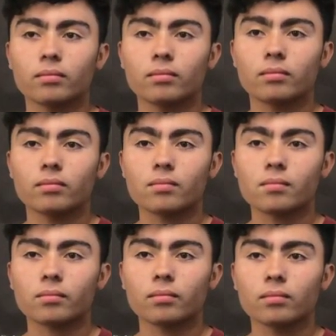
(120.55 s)

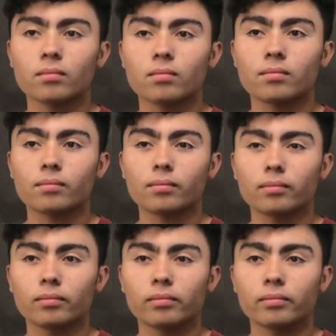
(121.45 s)

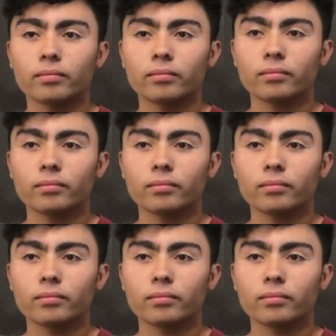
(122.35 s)
[no speech]